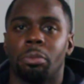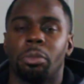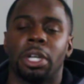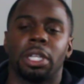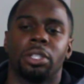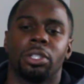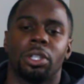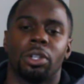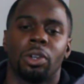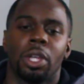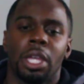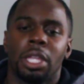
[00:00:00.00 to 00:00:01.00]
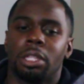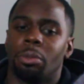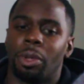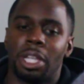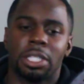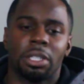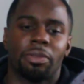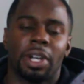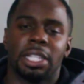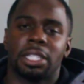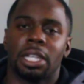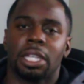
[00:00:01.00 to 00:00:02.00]
But, you know, the best
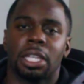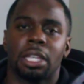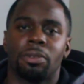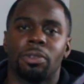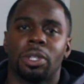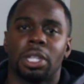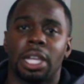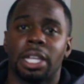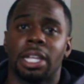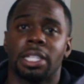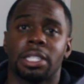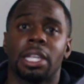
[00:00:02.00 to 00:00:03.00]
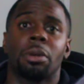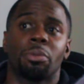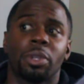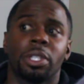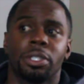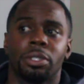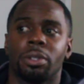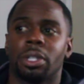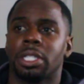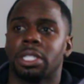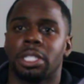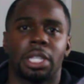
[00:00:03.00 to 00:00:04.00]
advice I can give you, and like I say, I'm pretty sure
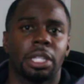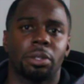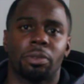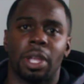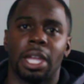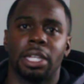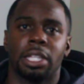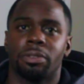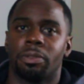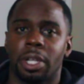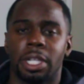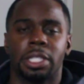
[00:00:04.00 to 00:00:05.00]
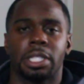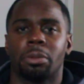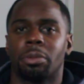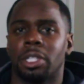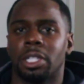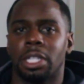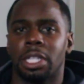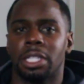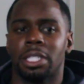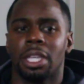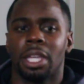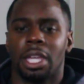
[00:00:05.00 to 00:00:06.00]
it's another rant that's very similar to
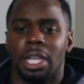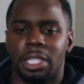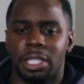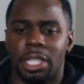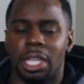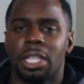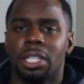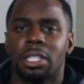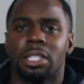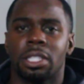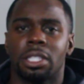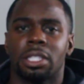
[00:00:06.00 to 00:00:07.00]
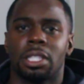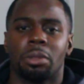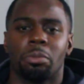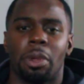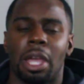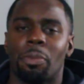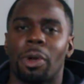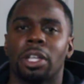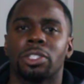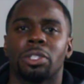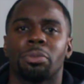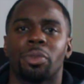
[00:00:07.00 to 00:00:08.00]
this, is stay consistent, map
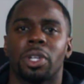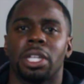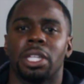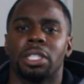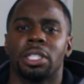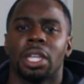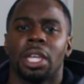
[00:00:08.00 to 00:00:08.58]
out your breedings.